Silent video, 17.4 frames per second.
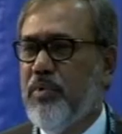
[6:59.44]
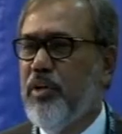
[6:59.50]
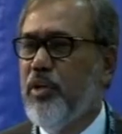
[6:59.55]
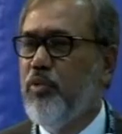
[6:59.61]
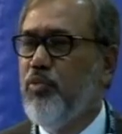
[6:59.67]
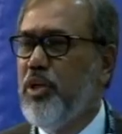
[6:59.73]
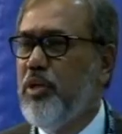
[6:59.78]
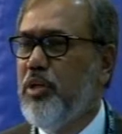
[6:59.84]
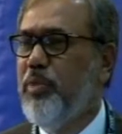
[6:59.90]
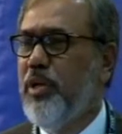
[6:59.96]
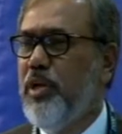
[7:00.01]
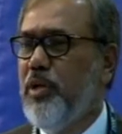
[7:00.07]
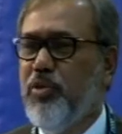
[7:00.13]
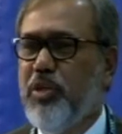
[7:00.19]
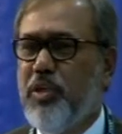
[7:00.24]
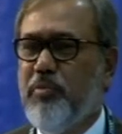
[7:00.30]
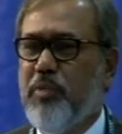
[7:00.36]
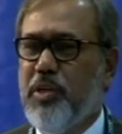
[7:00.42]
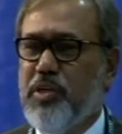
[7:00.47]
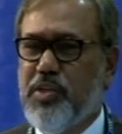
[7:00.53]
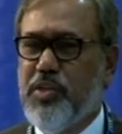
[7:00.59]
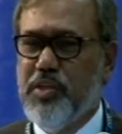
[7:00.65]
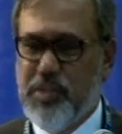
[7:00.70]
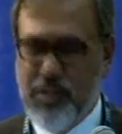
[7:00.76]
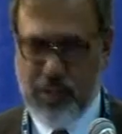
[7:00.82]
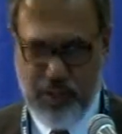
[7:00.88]
on a week-by-week
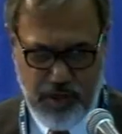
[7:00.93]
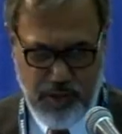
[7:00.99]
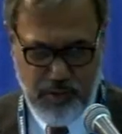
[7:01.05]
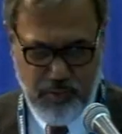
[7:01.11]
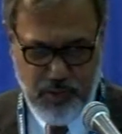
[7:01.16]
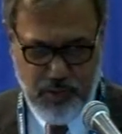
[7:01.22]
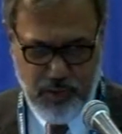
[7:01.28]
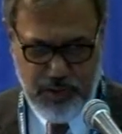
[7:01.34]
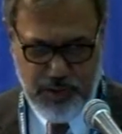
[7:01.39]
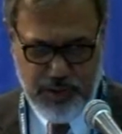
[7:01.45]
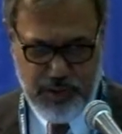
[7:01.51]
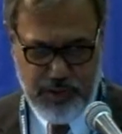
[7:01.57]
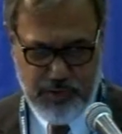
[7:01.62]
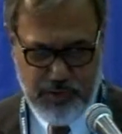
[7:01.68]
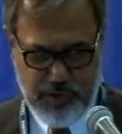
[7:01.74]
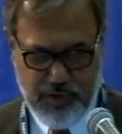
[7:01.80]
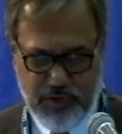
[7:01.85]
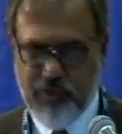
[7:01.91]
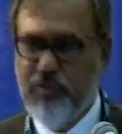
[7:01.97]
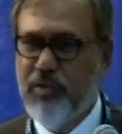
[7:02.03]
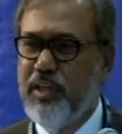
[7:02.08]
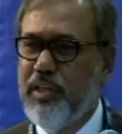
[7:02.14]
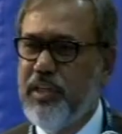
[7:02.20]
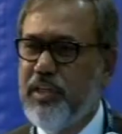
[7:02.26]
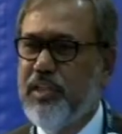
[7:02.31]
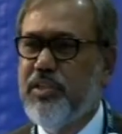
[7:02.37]
basis, both in terms of
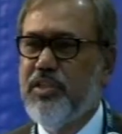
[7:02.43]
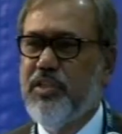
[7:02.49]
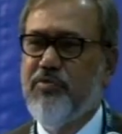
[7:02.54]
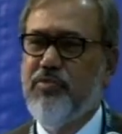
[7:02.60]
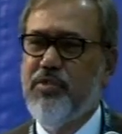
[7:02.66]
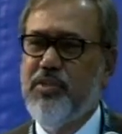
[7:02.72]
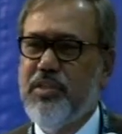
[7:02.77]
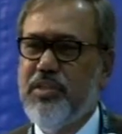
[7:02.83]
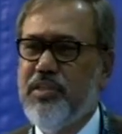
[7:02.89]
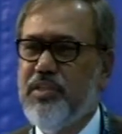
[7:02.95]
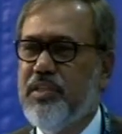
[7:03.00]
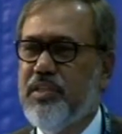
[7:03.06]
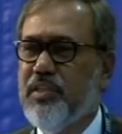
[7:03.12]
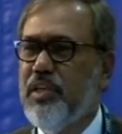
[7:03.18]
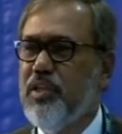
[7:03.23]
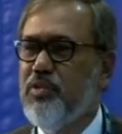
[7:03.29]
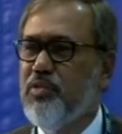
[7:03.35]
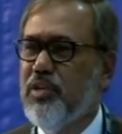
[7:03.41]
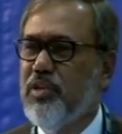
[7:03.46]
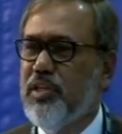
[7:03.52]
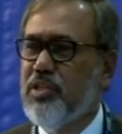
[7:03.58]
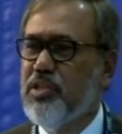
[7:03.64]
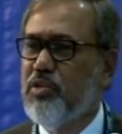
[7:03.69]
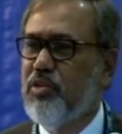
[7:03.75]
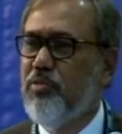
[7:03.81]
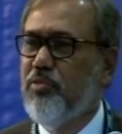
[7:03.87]
clinical services as well
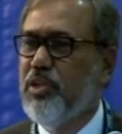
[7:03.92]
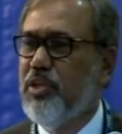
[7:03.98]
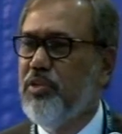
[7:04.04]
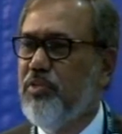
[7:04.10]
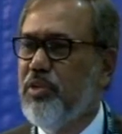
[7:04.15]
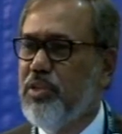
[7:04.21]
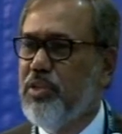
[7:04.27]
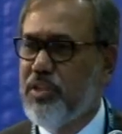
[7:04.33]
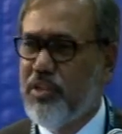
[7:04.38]
as community-based